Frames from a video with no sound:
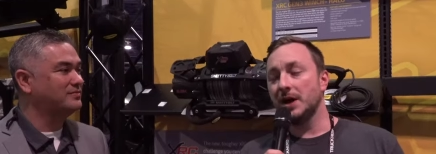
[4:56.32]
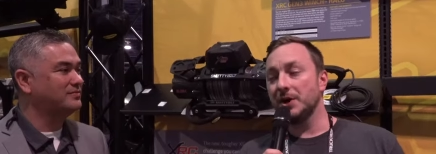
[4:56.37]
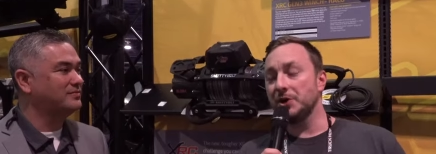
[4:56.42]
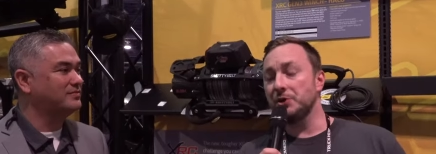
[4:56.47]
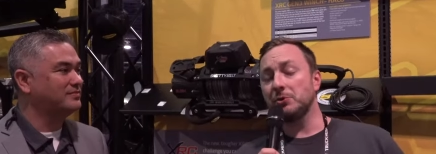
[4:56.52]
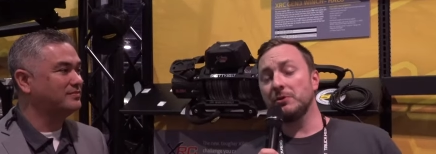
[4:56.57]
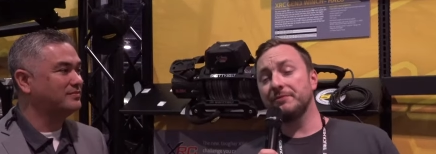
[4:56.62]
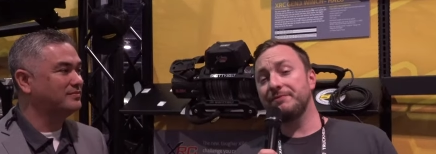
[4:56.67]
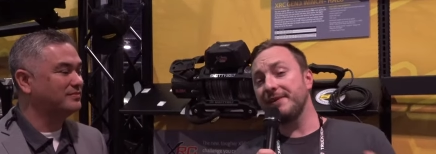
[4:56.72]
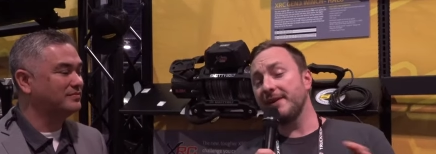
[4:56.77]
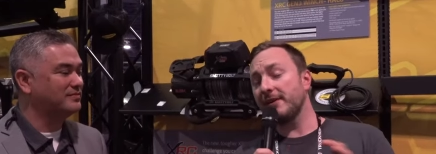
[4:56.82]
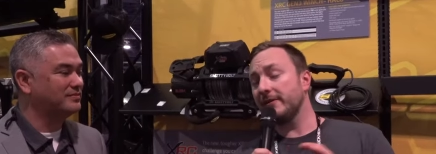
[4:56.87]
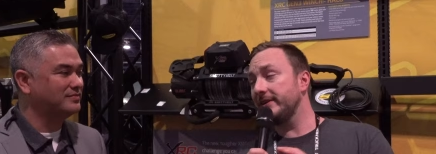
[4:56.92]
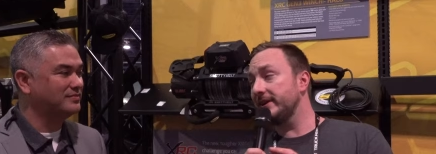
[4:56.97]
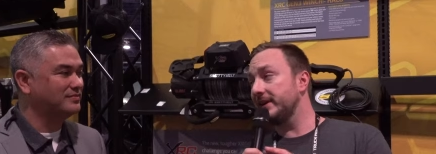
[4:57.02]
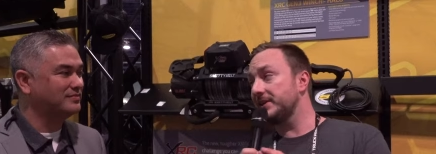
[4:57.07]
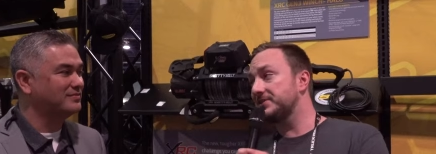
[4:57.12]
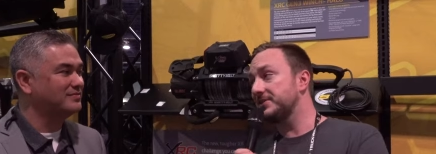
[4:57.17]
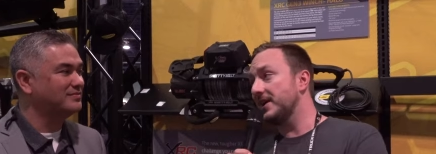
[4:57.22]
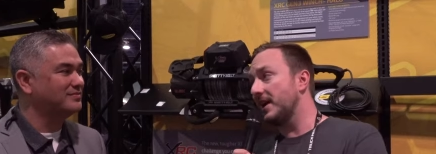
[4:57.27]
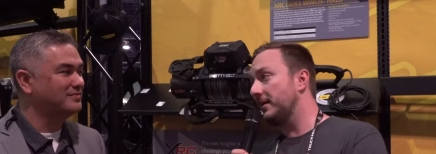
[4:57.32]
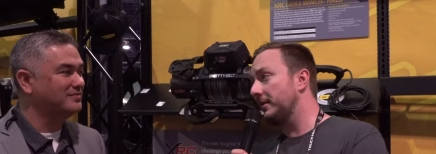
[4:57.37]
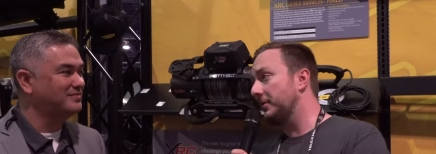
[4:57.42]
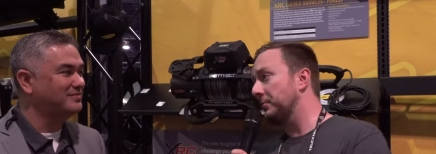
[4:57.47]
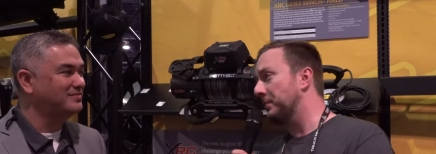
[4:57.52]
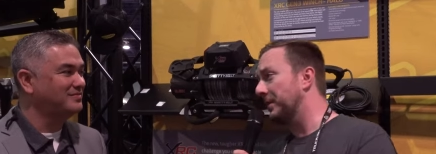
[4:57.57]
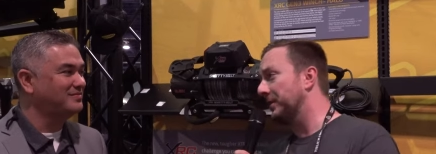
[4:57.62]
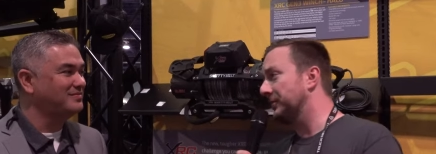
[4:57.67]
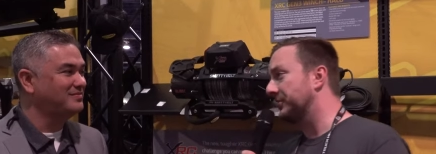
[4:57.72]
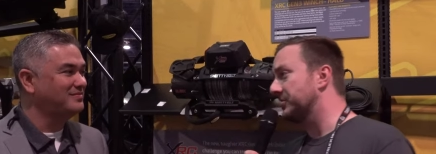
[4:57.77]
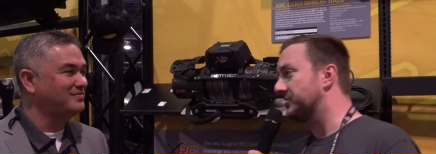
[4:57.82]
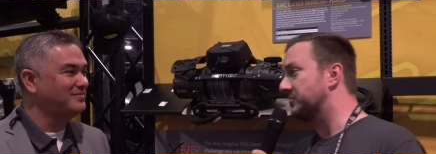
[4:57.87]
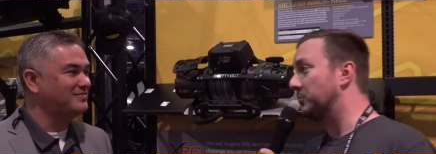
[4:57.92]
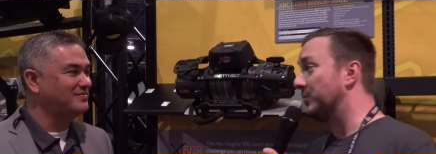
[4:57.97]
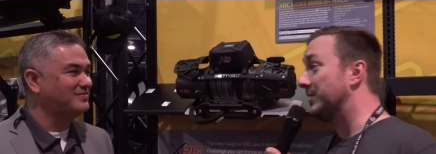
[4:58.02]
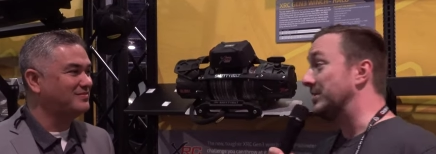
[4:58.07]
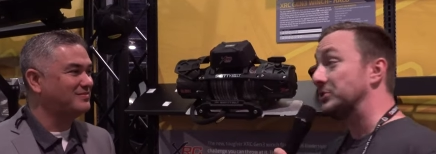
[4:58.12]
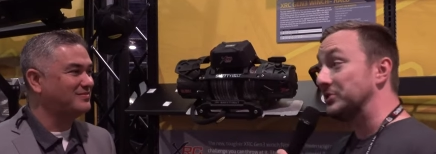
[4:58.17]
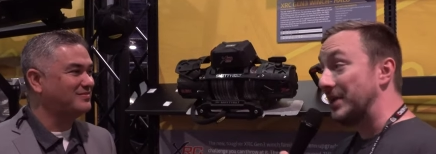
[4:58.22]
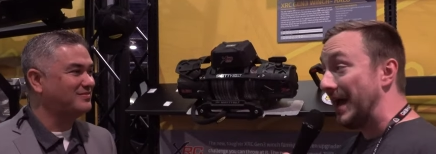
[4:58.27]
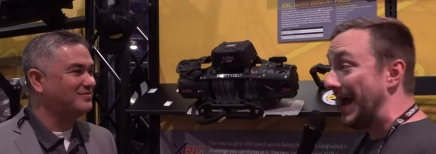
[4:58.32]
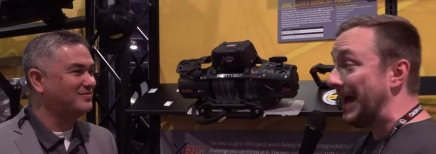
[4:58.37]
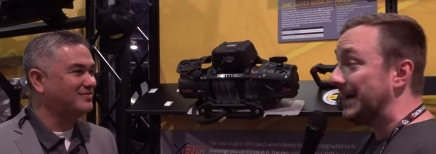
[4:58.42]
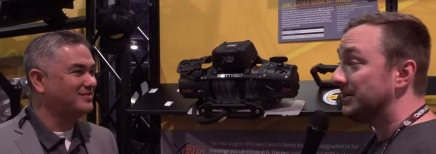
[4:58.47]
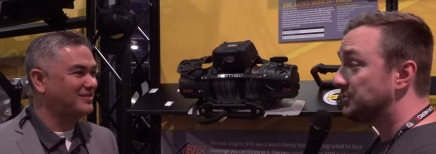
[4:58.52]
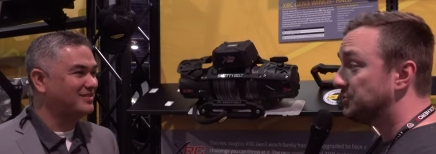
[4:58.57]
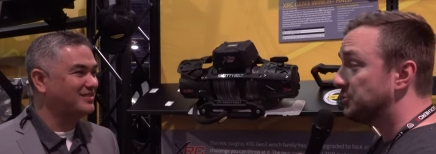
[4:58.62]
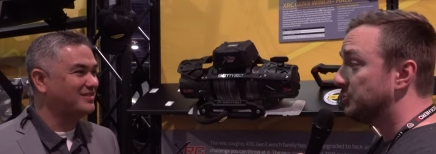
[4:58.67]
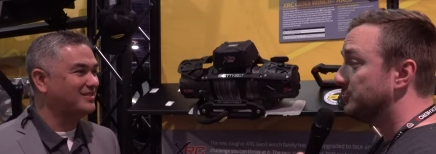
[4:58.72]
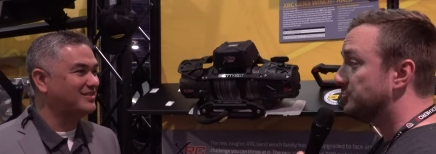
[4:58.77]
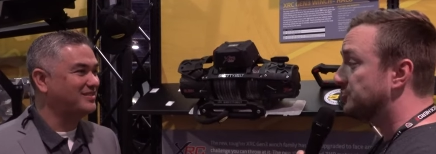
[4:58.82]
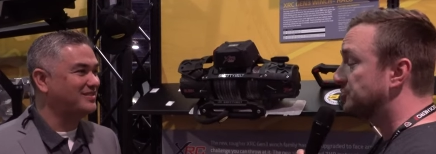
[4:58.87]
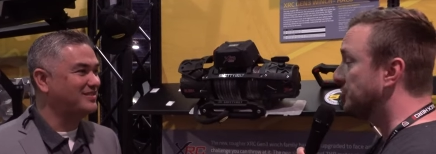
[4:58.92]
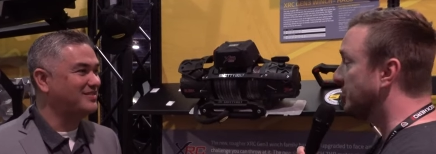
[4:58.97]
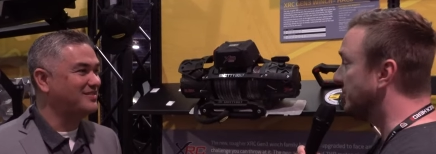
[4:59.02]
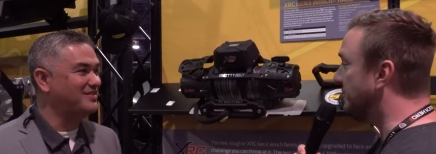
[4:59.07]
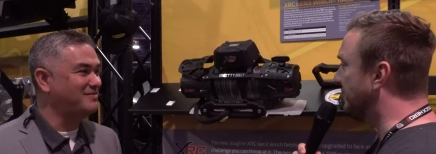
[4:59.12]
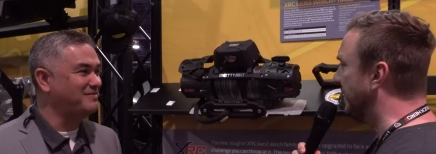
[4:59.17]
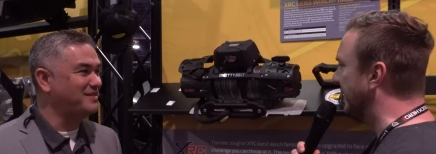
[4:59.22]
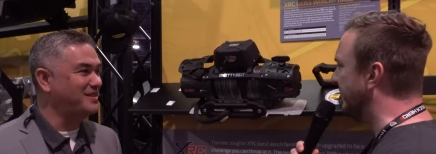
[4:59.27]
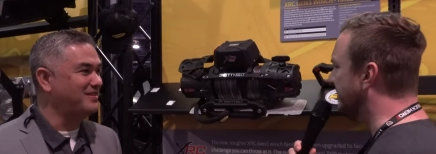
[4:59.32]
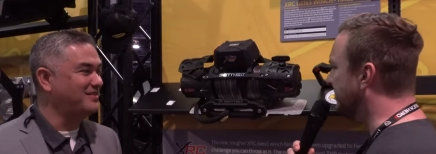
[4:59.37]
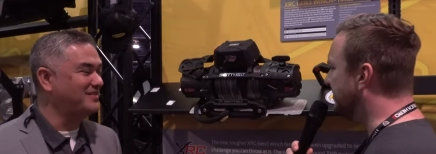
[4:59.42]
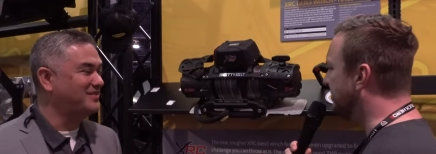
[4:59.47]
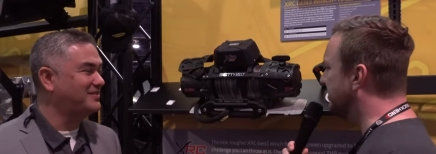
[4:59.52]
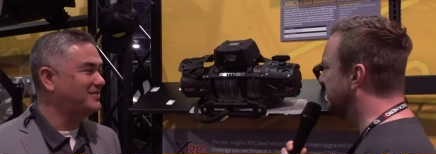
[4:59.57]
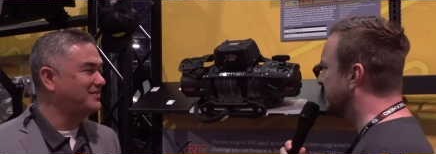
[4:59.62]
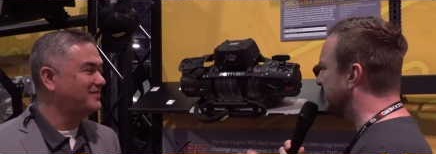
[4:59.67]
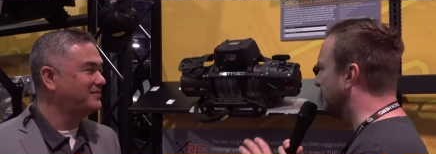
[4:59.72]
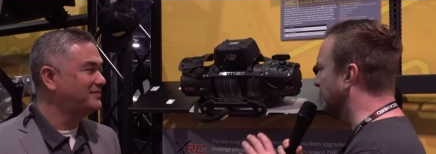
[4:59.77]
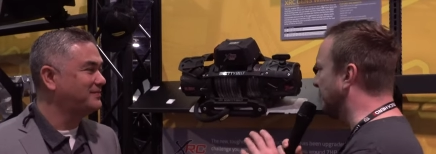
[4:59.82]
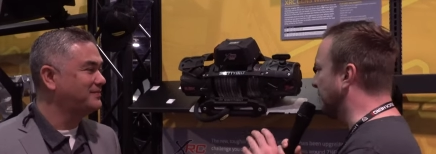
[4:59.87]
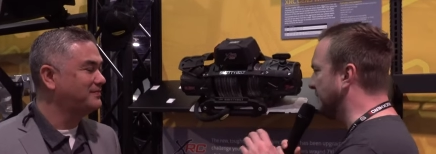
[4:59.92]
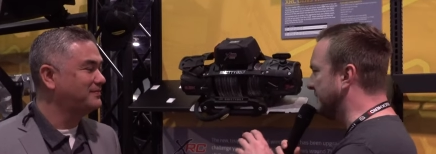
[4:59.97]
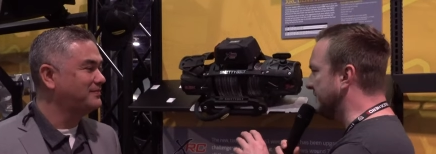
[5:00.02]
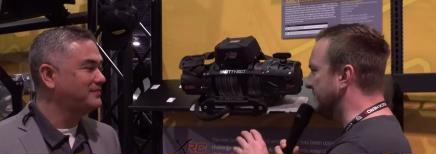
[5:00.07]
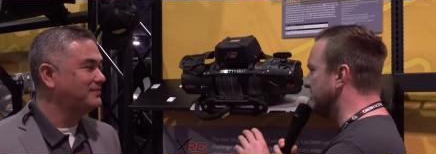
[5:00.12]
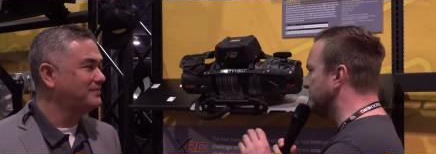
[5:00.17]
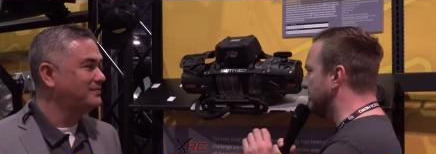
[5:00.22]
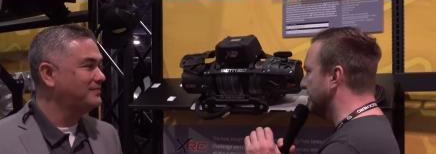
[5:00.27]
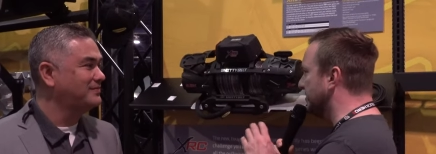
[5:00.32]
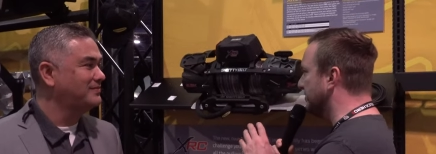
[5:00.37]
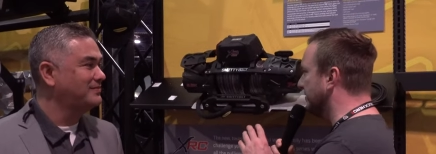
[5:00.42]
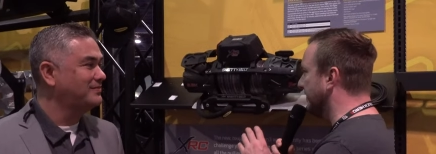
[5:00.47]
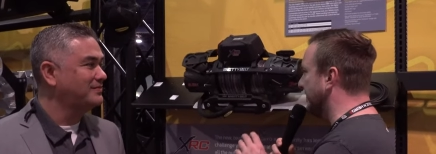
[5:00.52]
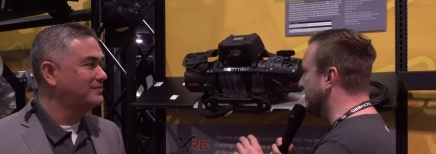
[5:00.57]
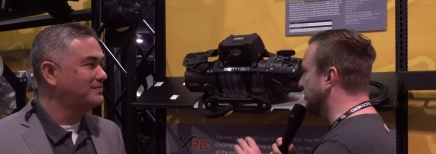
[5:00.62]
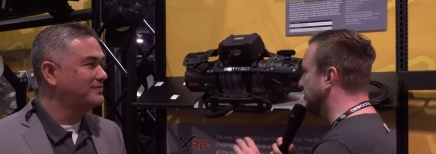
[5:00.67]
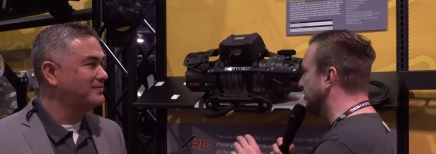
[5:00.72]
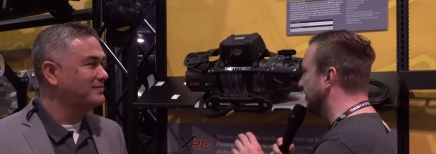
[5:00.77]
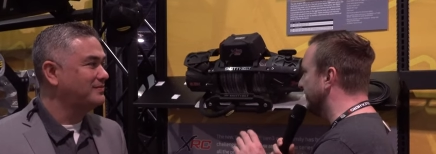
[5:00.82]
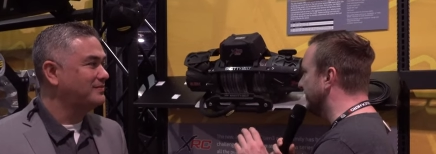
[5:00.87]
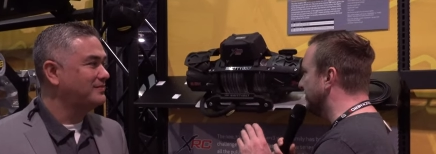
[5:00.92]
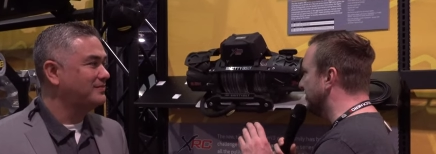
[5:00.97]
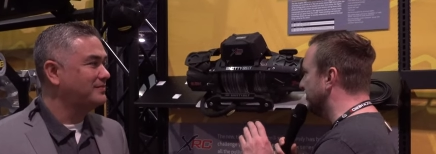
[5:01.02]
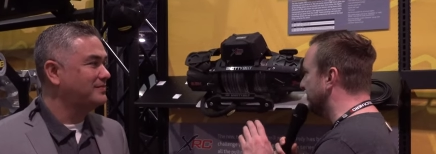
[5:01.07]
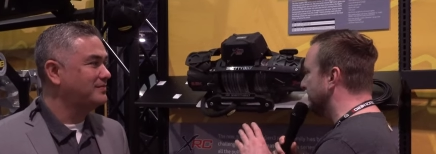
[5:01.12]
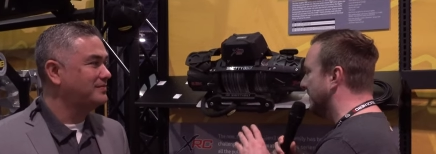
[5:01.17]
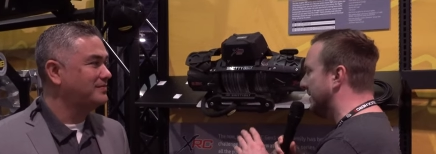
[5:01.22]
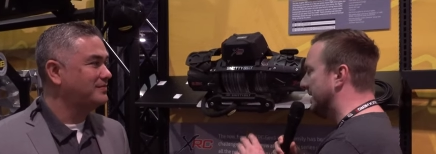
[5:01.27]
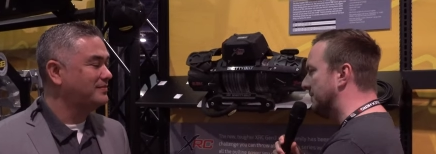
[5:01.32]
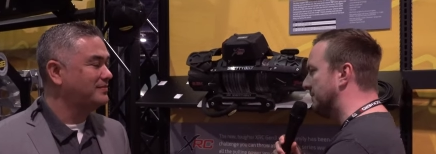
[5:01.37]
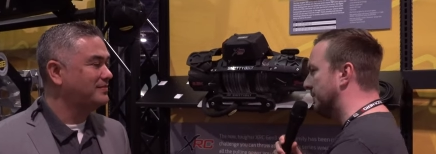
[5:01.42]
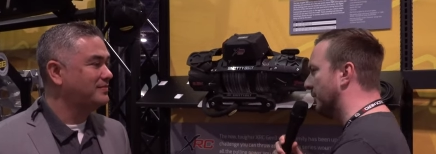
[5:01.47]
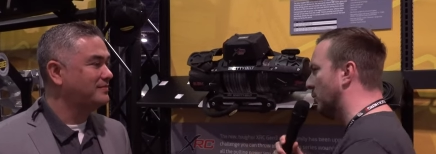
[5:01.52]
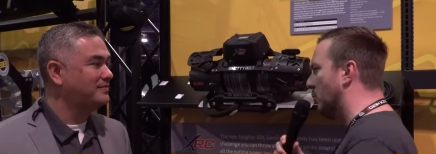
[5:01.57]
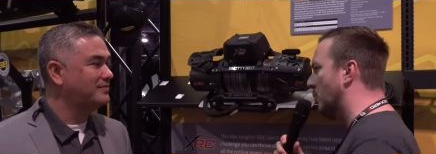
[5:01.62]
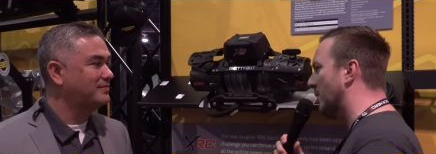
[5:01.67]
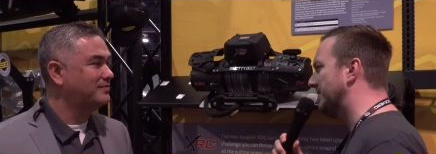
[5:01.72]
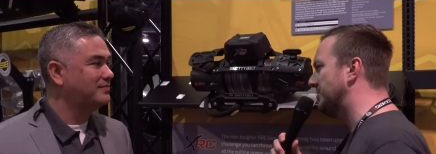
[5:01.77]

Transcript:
Speaker 1: right, you are very excited about this winch, as you should be. This is the third generation of Smittybilt